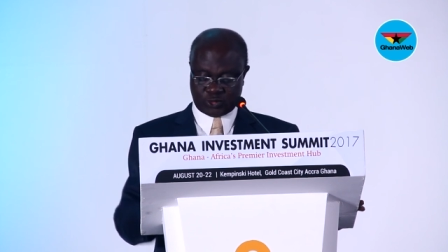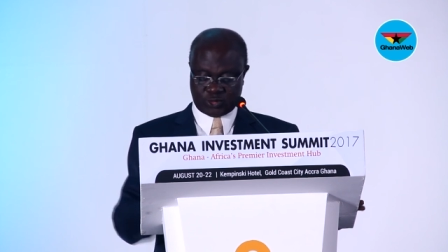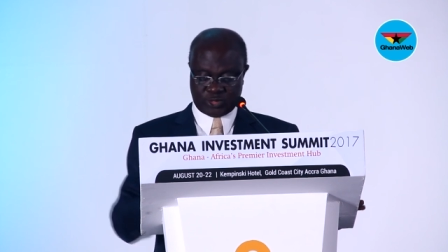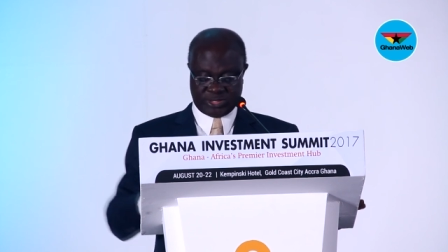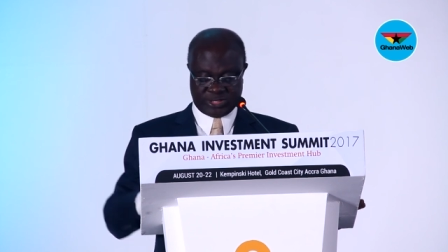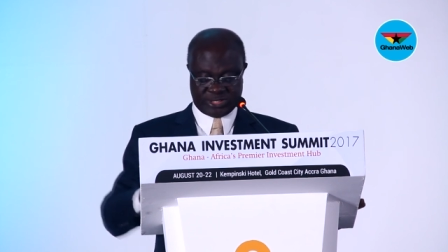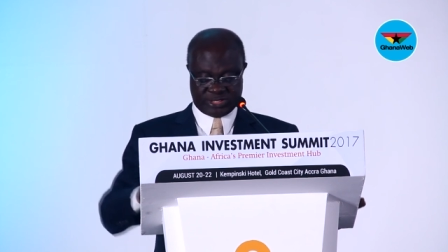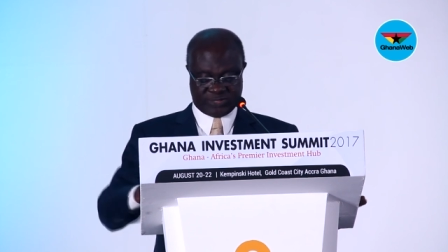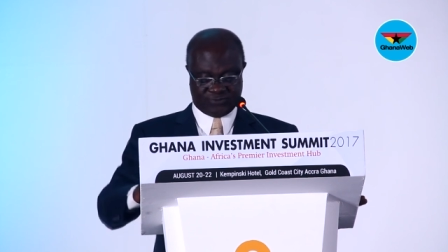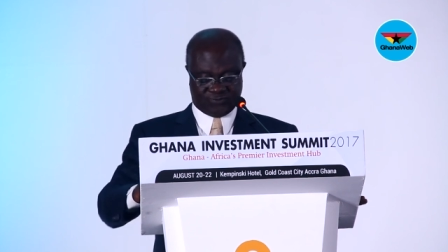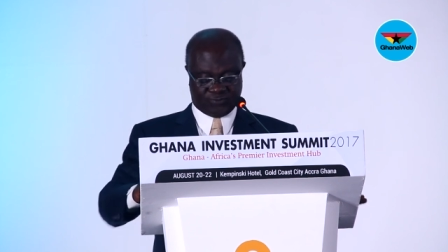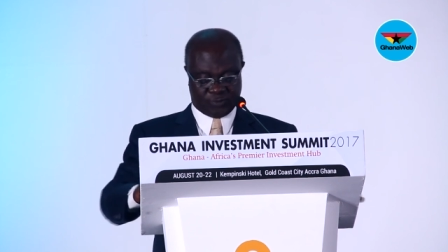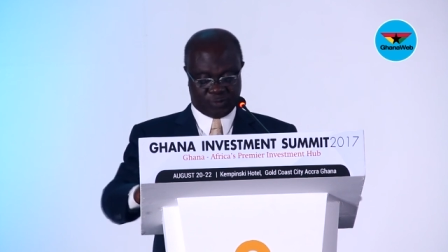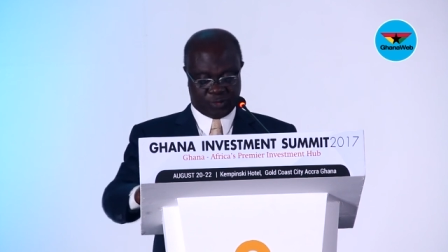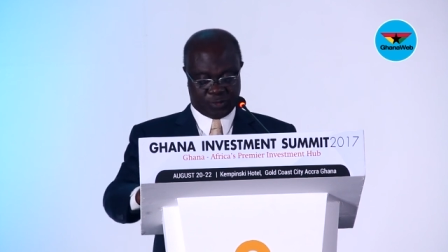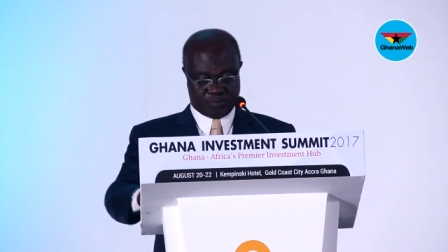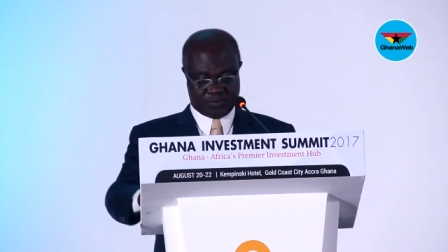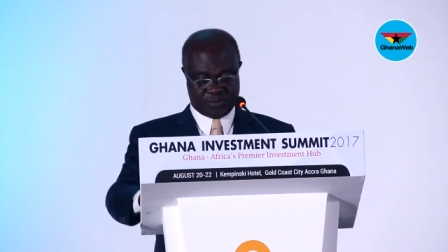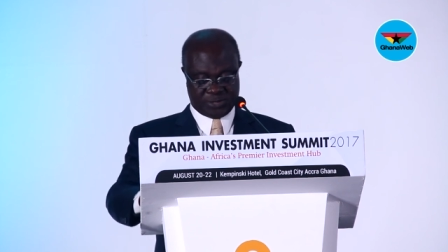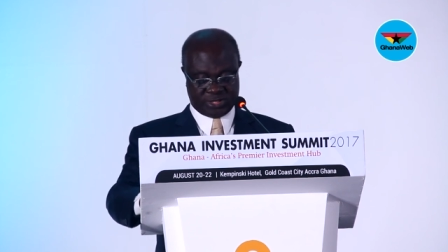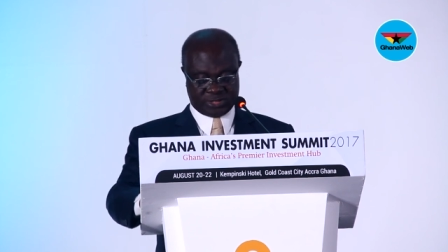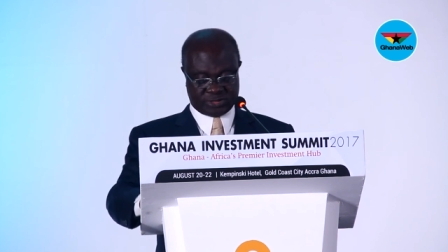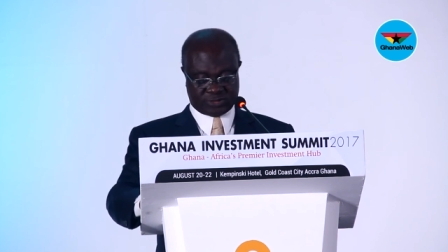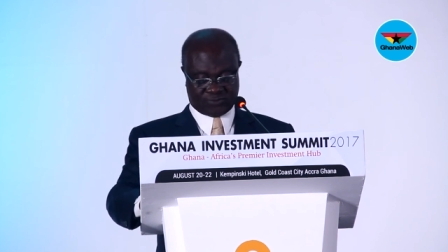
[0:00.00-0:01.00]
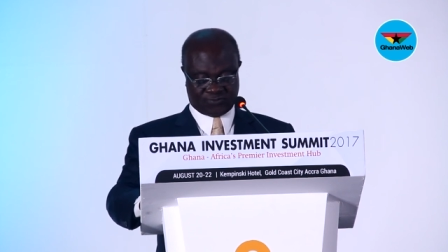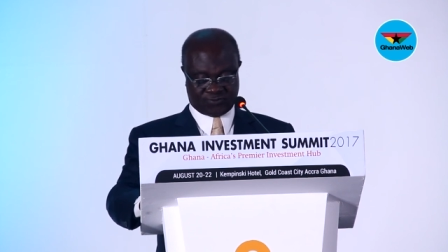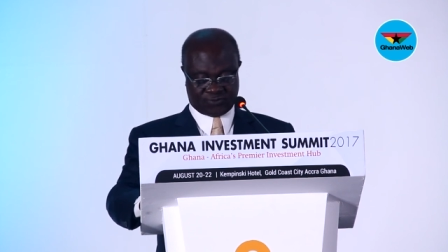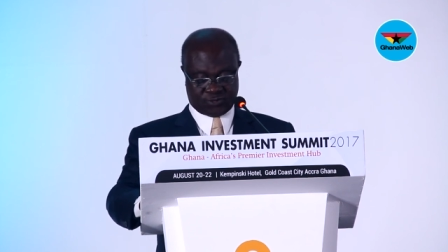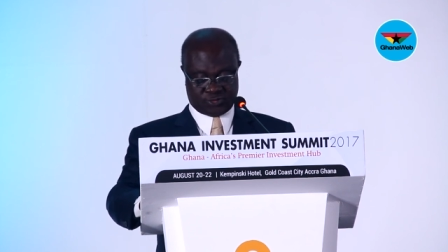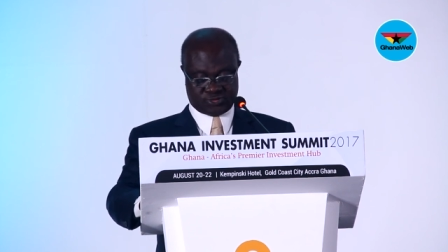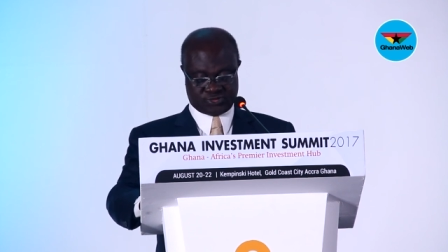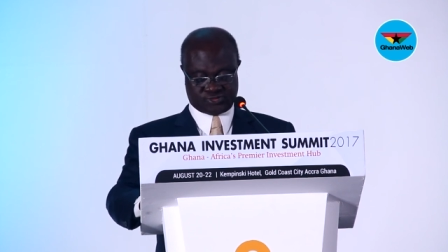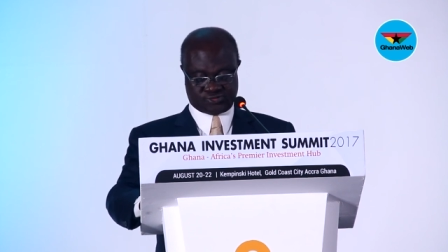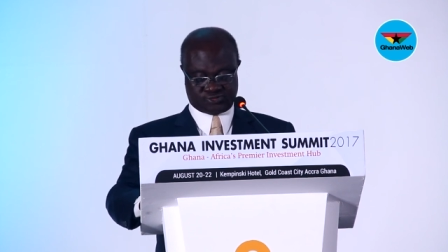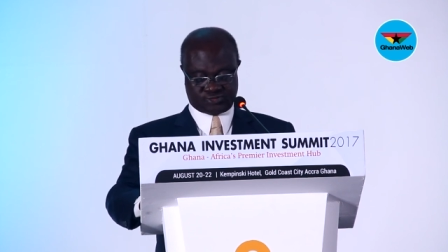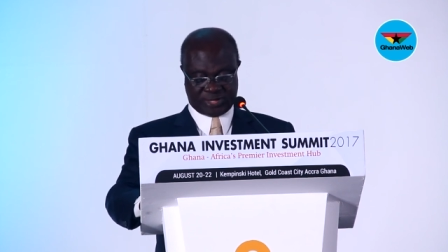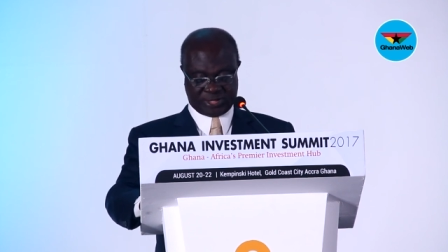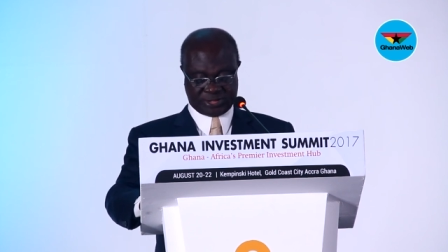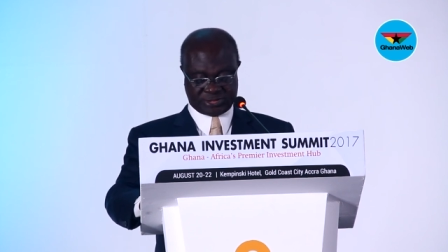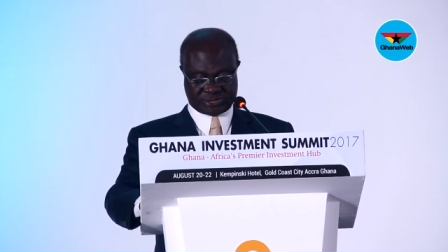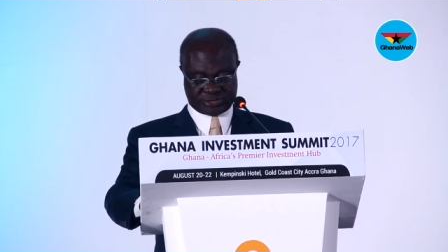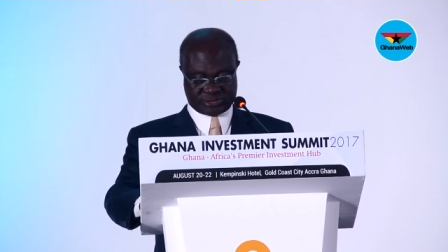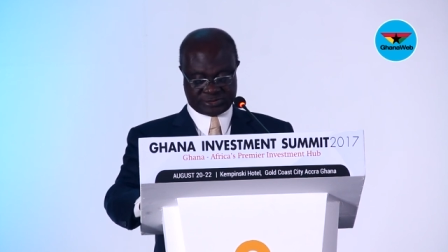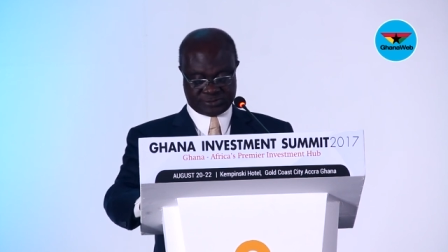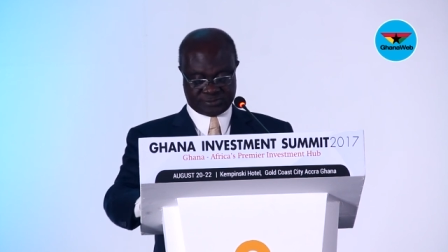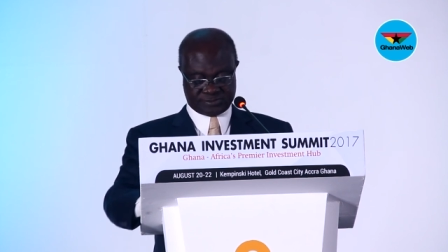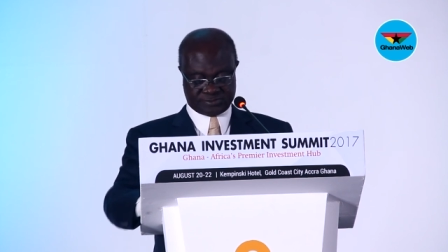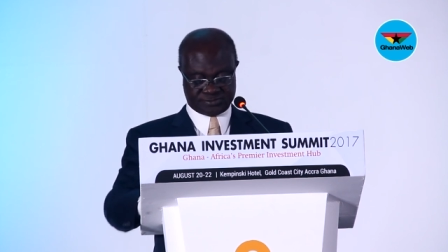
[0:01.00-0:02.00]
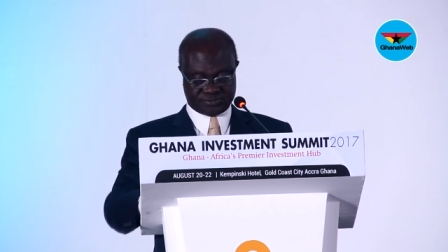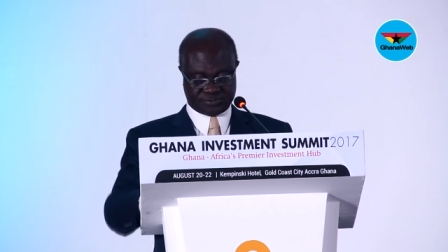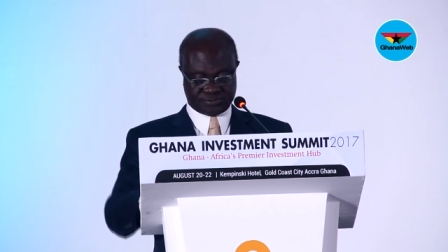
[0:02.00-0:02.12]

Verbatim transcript: only the development of construction,